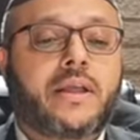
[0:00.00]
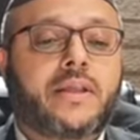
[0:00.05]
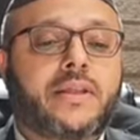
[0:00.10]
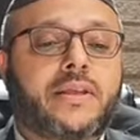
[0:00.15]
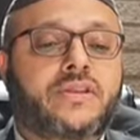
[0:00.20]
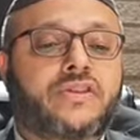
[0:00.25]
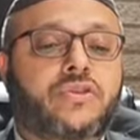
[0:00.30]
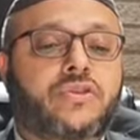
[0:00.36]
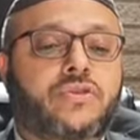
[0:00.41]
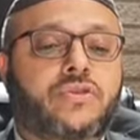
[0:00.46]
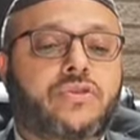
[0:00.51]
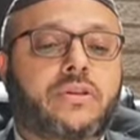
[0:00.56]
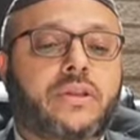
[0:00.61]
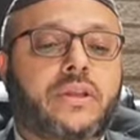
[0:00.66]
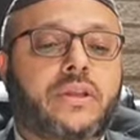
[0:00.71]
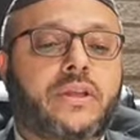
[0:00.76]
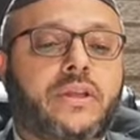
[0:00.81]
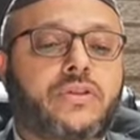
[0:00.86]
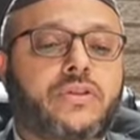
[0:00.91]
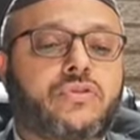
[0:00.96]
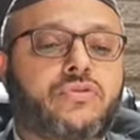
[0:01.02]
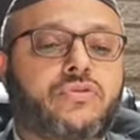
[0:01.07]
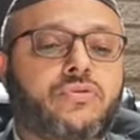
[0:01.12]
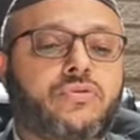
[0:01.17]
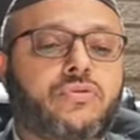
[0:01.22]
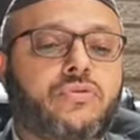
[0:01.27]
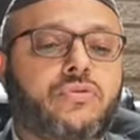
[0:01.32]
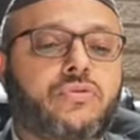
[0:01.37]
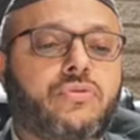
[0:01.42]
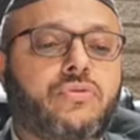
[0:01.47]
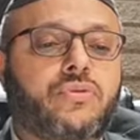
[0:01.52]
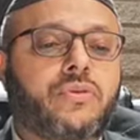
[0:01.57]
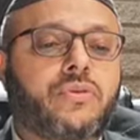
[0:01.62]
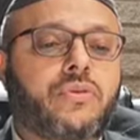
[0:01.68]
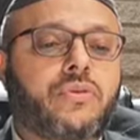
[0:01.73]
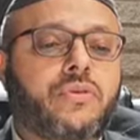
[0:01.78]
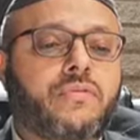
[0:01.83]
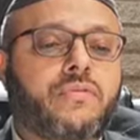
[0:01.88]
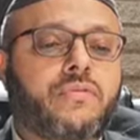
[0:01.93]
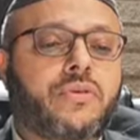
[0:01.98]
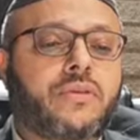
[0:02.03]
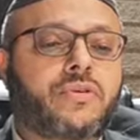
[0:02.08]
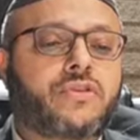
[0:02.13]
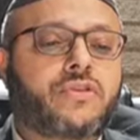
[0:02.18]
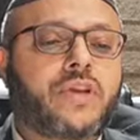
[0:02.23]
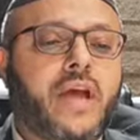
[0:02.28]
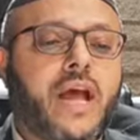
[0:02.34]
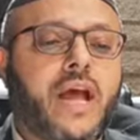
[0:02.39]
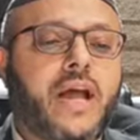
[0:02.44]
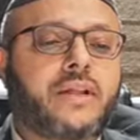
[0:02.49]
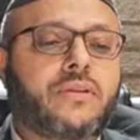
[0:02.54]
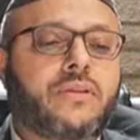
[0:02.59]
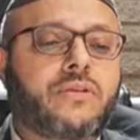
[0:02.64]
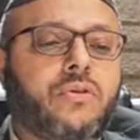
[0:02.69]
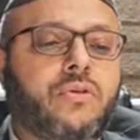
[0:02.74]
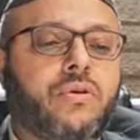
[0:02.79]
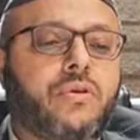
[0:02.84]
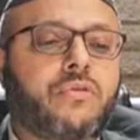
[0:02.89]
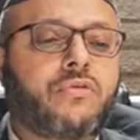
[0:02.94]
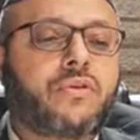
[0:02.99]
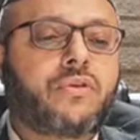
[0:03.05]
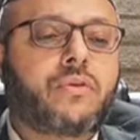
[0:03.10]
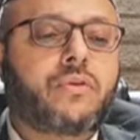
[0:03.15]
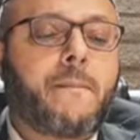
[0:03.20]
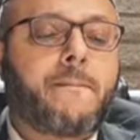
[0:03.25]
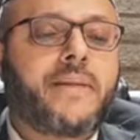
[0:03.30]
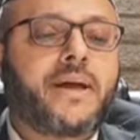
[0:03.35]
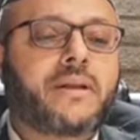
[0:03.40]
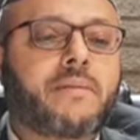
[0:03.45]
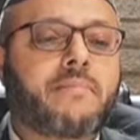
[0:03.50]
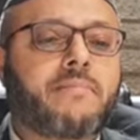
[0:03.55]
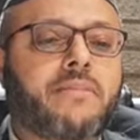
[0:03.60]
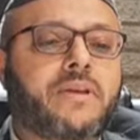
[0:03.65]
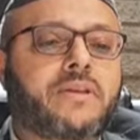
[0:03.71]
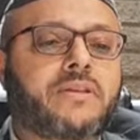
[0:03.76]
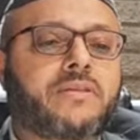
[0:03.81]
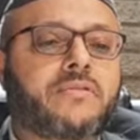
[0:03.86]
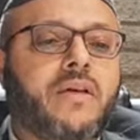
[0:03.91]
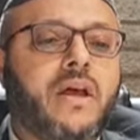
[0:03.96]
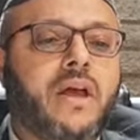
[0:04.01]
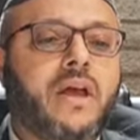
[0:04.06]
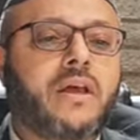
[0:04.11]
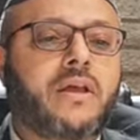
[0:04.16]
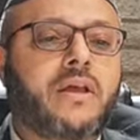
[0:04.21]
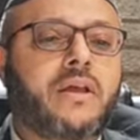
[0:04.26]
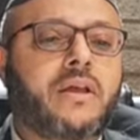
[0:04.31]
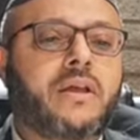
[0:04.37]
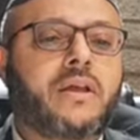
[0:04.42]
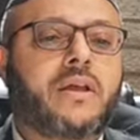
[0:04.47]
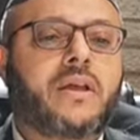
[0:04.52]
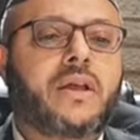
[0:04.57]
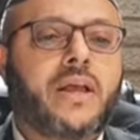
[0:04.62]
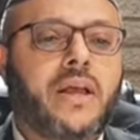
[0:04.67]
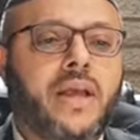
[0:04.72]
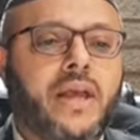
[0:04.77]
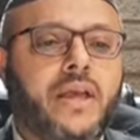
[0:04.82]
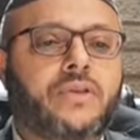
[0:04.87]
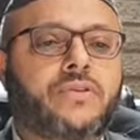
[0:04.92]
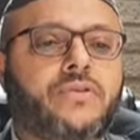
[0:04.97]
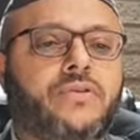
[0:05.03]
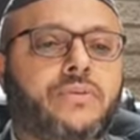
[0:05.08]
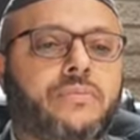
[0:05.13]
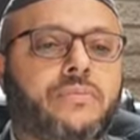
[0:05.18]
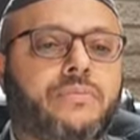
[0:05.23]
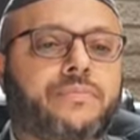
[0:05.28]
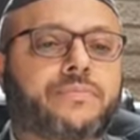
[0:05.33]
This is certainly the true for a child over bar mitzvah age.